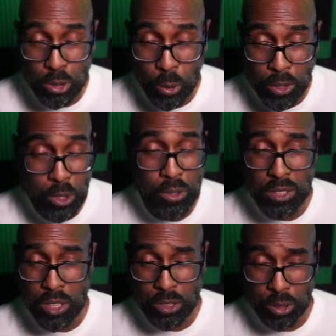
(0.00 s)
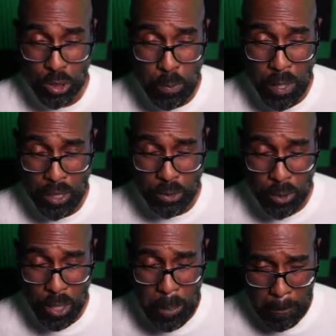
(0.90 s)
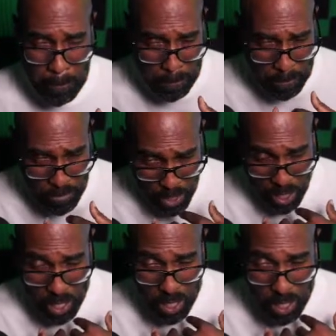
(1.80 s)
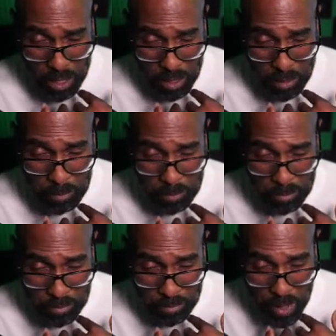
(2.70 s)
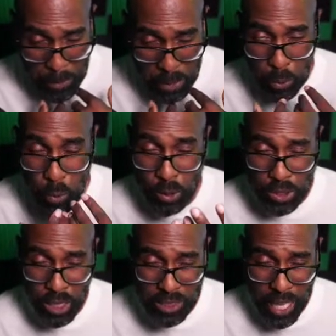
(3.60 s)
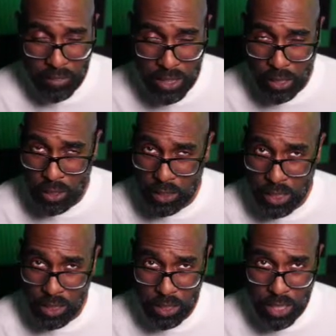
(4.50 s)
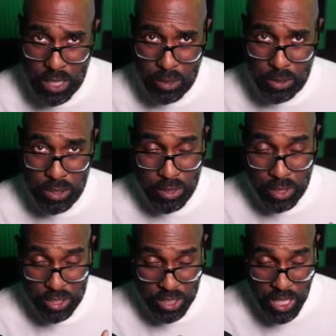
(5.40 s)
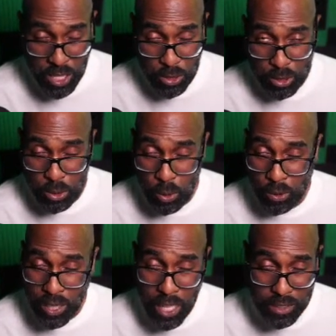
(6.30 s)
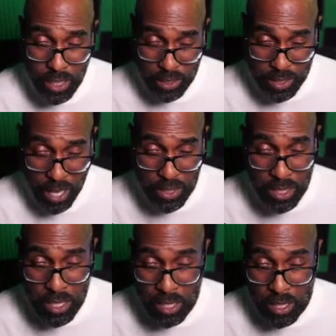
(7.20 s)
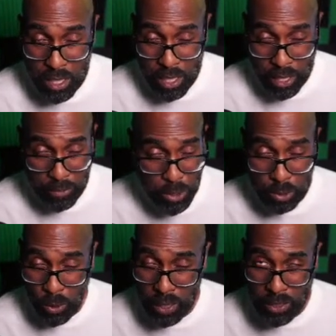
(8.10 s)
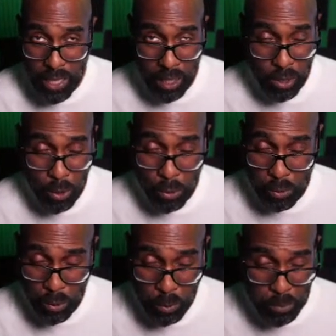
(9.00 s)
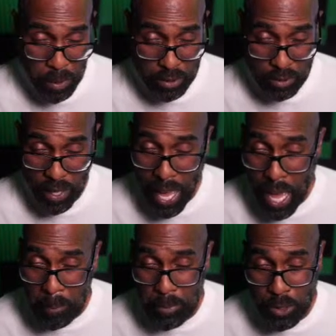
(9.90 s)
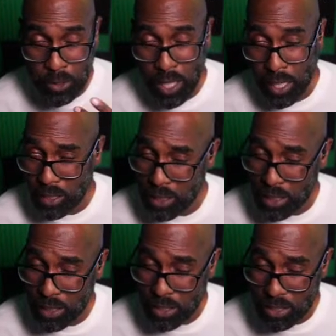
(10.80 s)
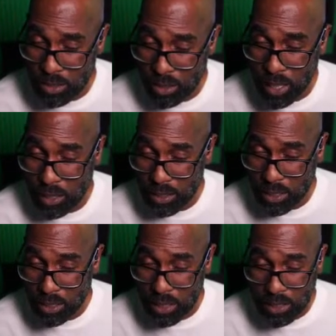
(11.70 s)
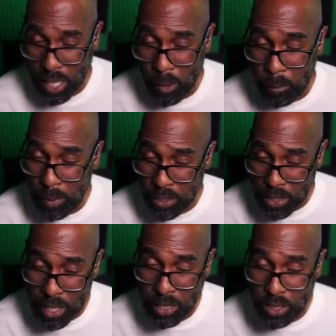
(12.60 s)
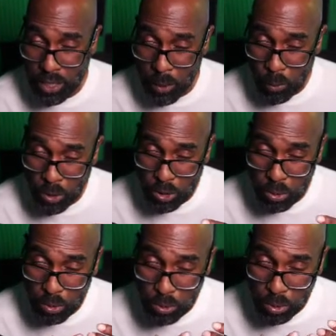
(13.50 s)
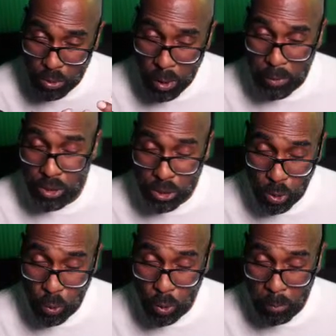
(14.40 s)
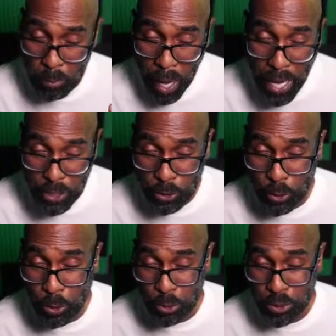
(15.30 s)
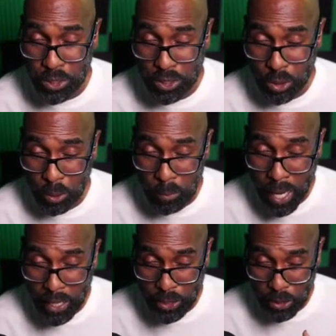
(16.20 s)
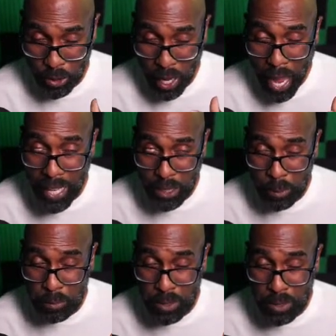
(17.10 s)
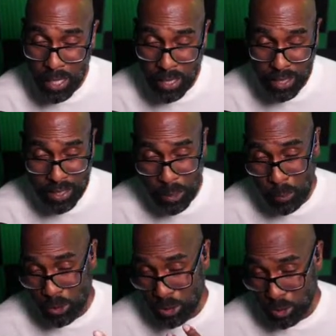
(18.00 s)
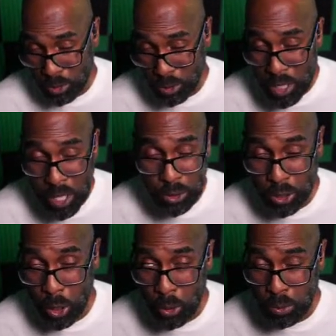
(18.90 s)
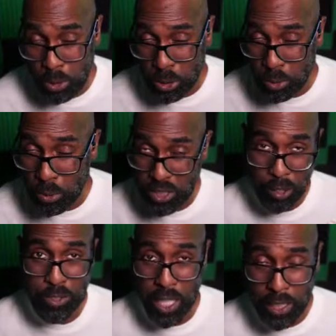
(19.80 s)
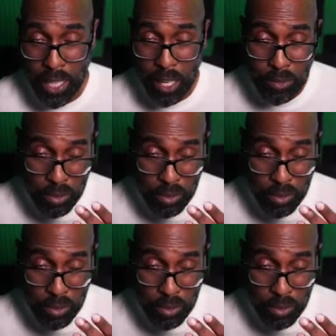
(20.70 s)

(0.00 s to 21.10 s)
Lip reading: store and using digital coupons, right? The people who are tech savvy are going to get the deals. The seniors who are not tech savvy, if you don't know how to download the respective app, you're not going to get this. You're not going to get the discount. But yet they want you to come into the store, buy your groceries or buy your items, and then they want you to go to the self checkout because